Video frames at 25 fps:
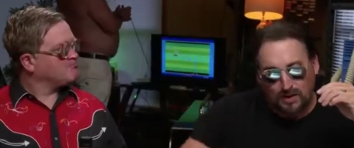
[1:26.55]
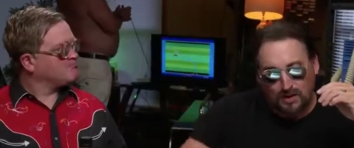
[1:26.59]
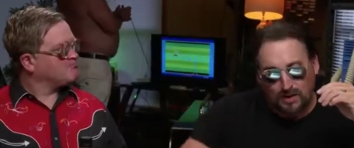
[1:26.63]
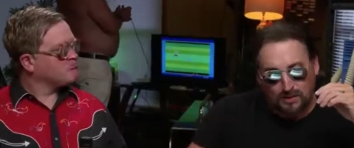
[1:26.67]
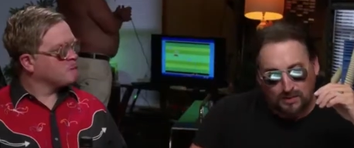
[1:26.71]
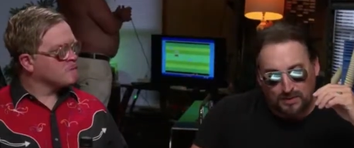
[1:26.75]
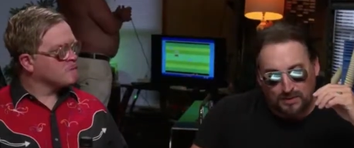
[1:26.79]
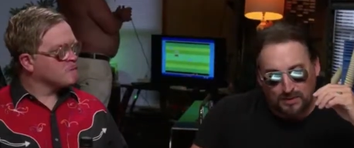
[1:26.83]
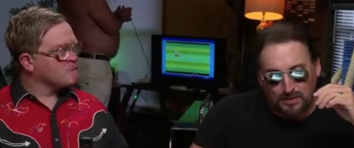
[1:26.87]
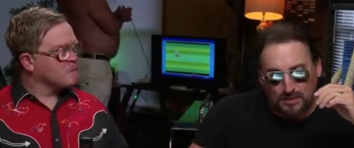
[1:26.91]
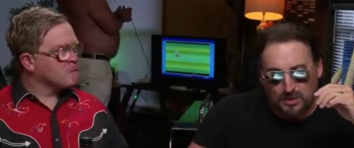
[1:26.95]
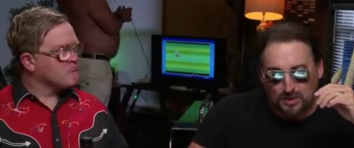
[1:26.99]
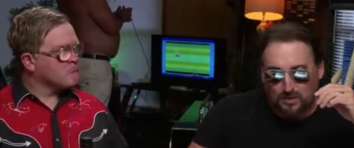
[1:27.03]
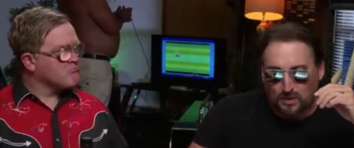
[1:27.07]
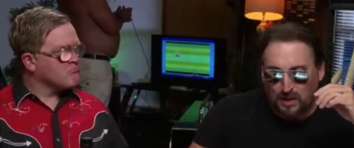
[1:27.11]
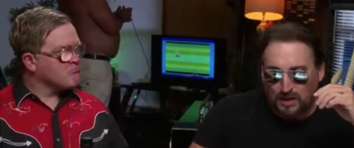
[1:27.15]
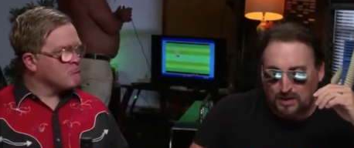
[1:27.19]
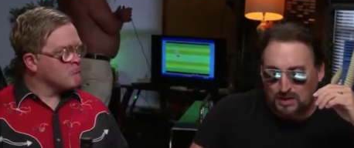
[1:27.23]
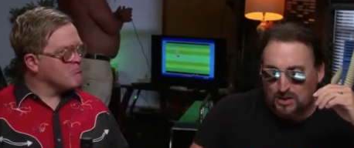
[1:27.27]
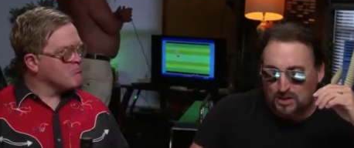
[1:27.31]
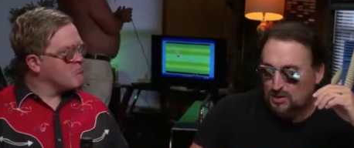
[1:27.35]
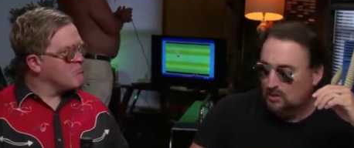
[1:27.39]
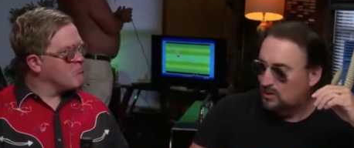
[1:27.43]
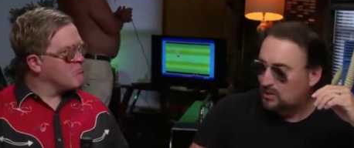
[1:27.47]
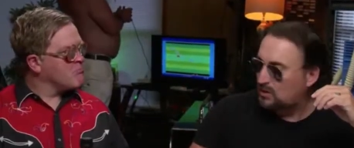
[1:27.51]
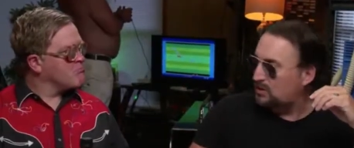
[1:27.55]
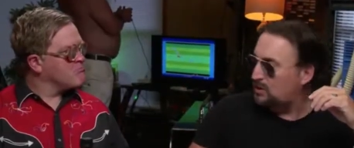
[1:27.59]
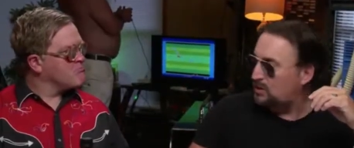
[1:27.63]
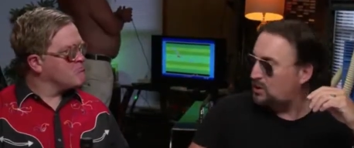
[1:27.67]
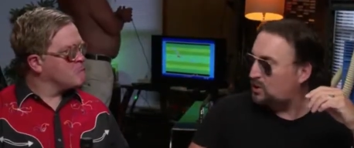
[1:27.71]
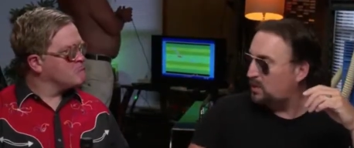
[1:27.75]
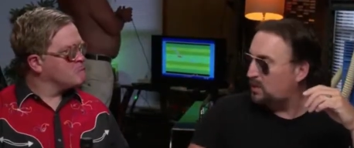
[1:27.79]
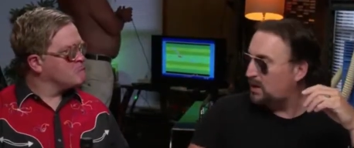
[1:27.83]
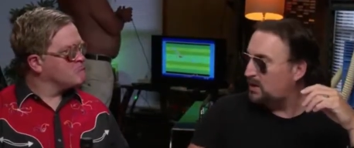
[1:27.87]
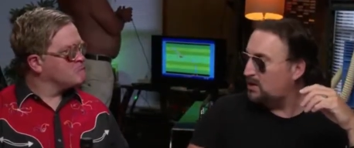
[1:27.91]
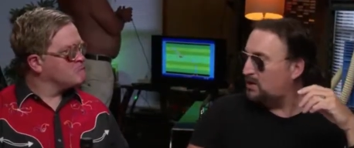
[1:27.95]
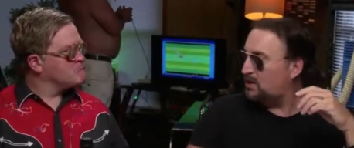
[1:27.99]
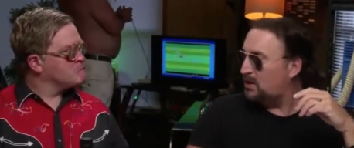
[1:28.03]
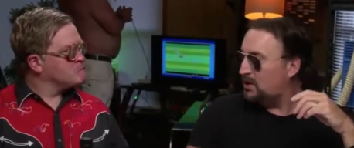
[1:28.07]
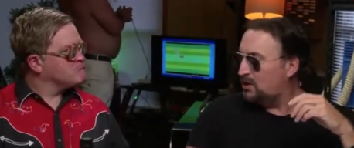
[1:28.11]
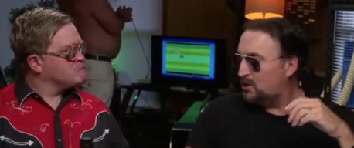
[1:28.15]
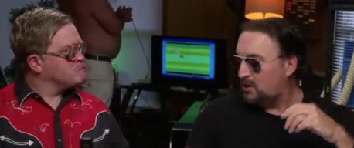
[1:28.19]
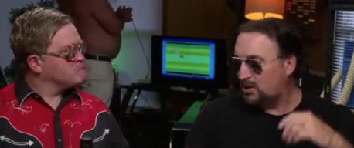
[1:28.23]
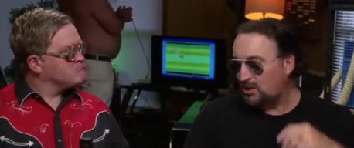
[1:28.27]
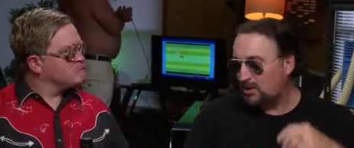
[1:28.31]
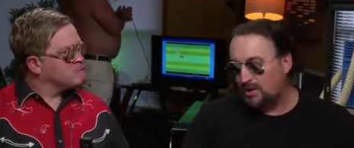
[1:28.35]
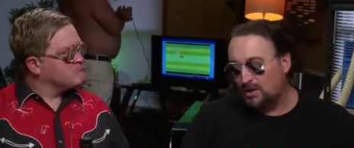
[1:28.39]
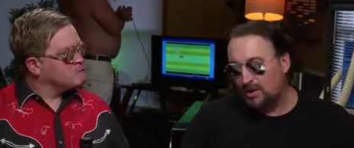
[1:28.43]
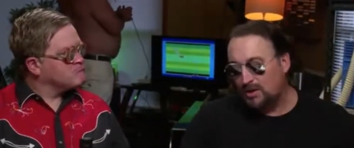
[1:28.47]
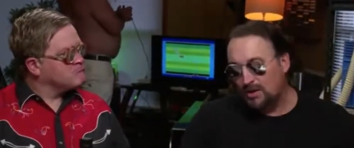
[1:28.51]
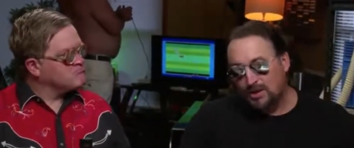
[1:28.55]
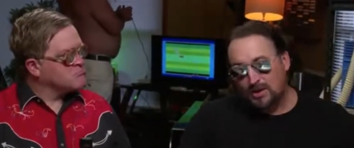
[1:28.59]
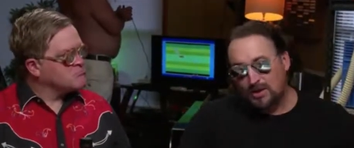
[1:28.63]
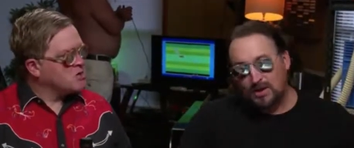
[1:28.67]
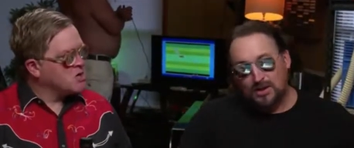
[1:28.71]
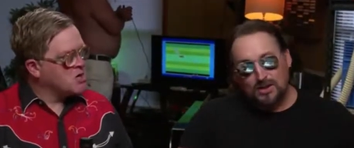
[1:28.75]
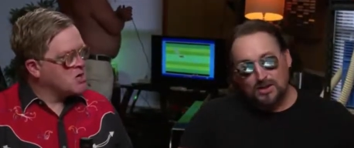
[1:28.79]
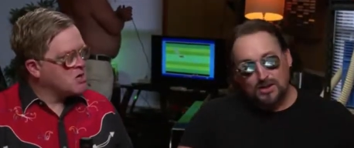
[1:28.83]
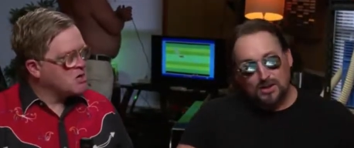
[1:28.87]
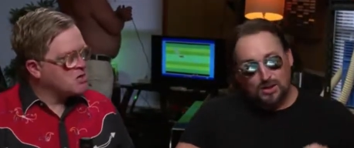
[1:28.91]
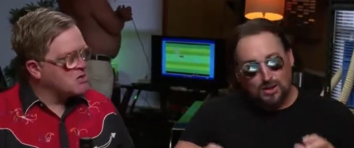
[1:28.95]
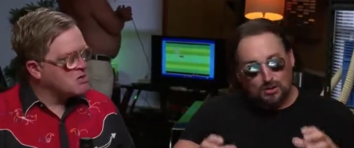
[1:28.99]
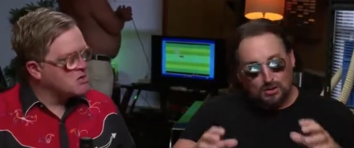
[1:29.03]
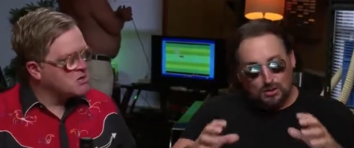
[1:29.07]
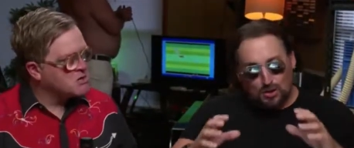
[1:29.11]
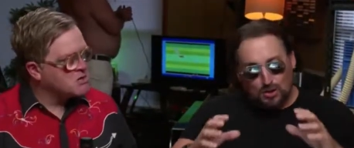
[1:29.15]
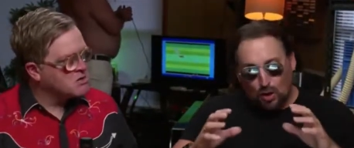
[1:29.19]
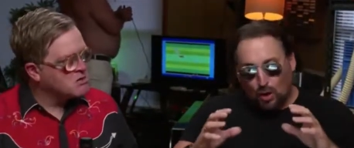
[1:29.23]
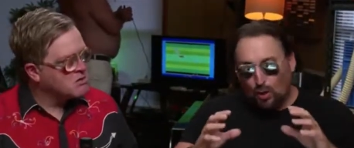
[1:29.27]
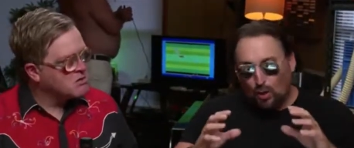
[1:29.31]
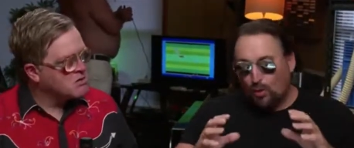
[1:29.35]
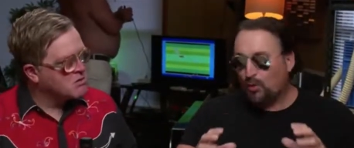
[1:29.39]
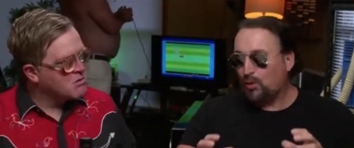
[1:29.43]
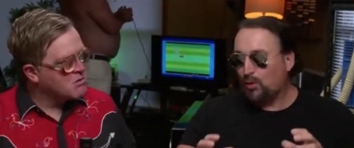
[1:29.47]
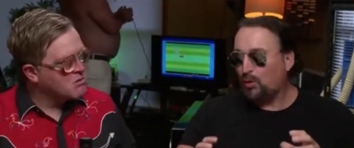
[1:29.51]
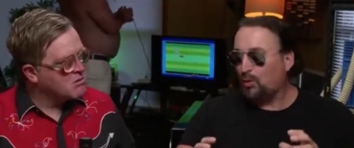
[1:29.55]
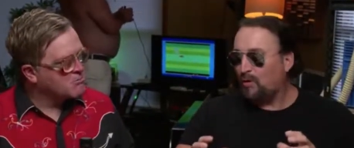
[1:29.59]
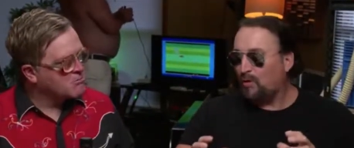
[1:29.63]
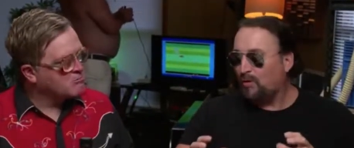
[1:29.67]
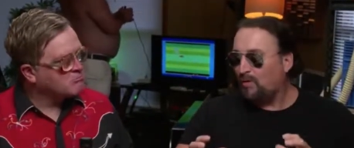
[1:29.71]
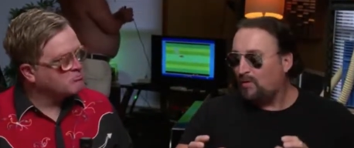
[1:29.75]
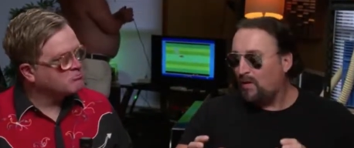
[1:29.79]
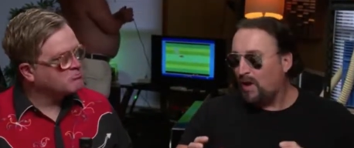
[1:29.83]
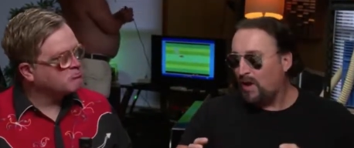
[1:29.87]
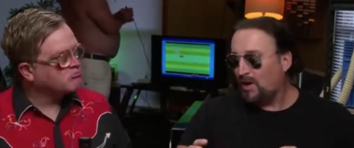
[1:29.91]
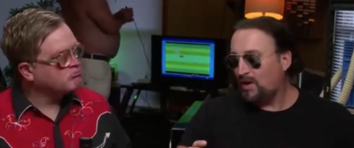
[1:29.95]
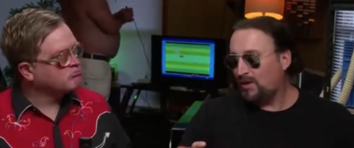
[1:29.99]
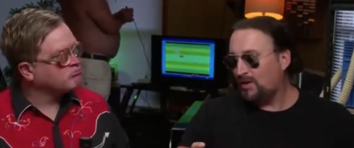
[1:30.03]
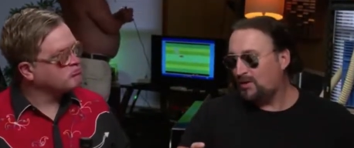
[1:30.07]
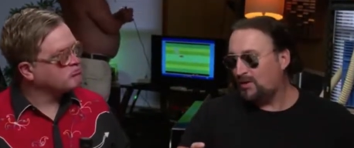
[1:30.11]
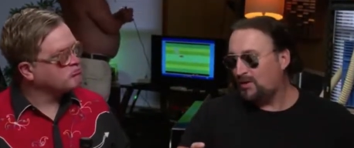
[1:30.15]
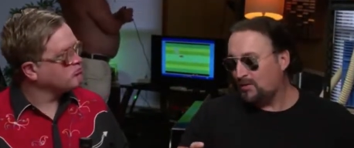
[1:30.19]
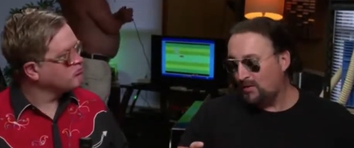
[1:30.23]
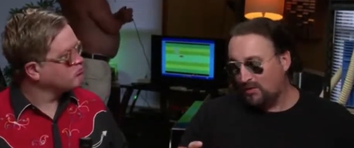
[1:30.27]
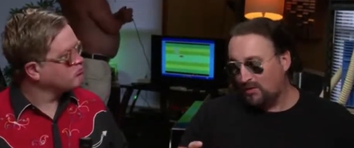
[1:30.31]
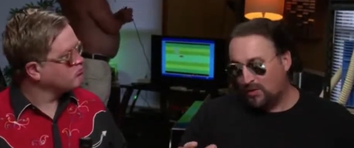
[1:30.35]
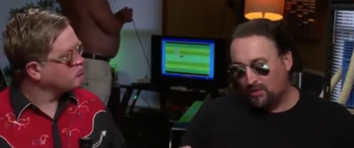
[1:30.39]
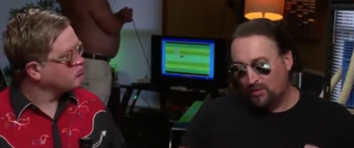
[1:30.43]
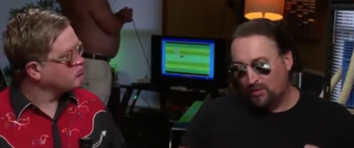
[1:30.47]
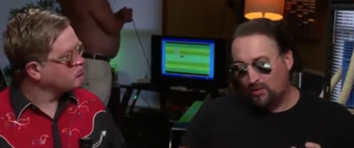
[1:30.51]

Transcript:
Speaker 1: that went up into space, she was in the space station. Uh-huh. She was going through a fucking dis-